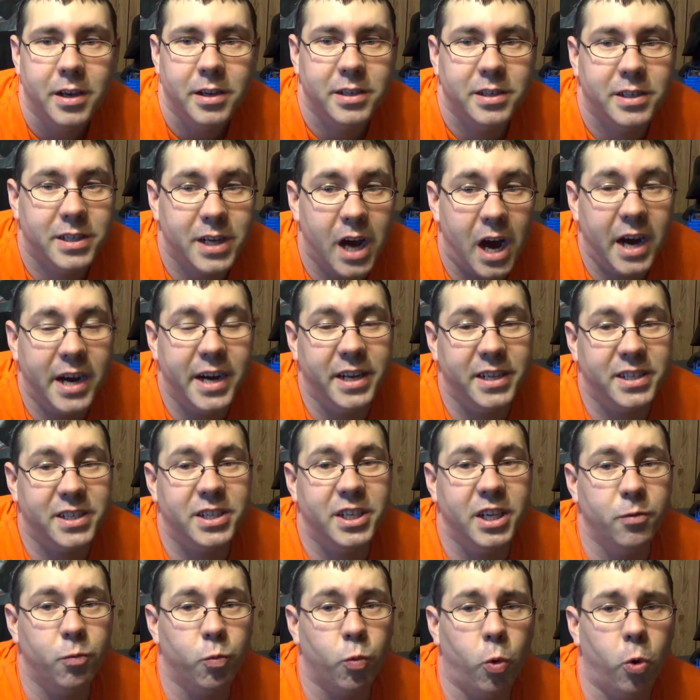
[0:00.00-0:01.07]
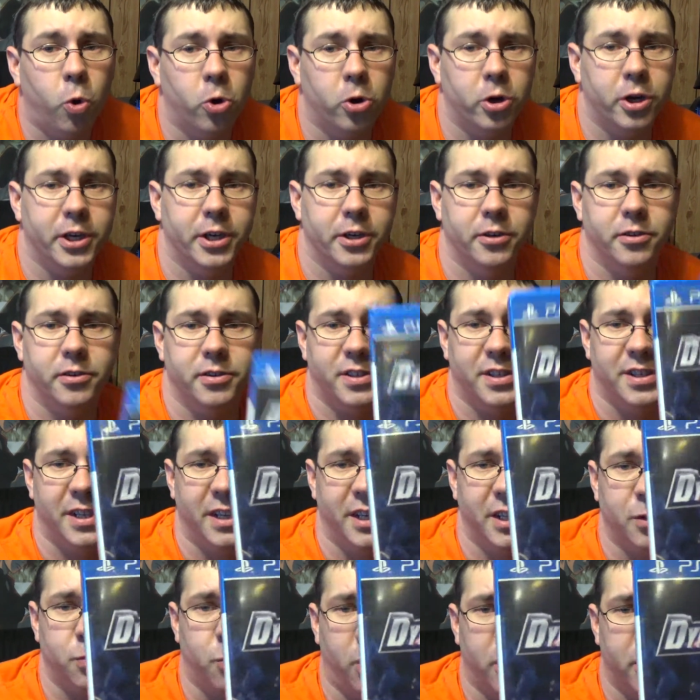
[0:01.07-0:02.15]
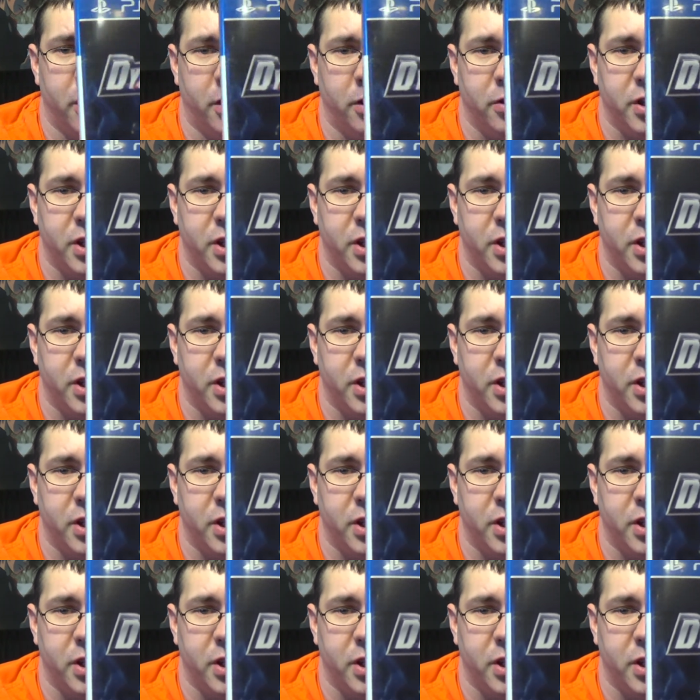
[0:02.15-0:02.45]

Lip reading: Dynasty Warriors is one of those